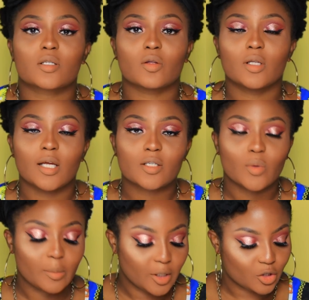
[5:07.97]
So the next
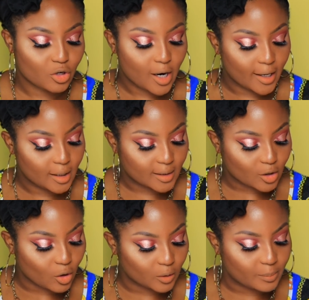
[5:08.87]
one I'm going to try is
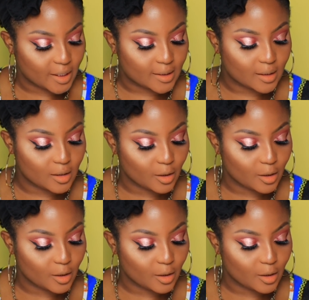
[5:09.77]
called Minted